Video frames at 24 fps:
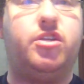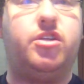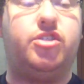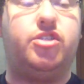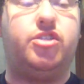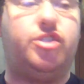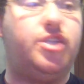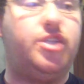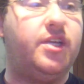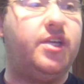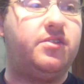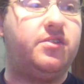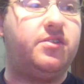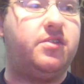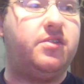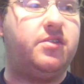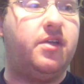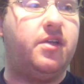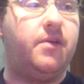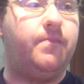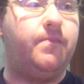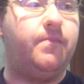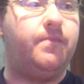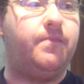just
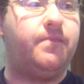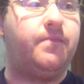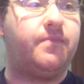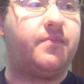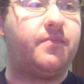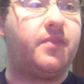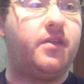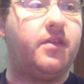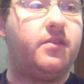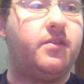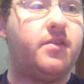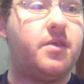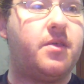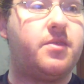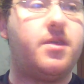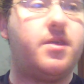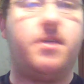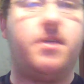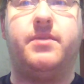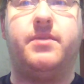the theme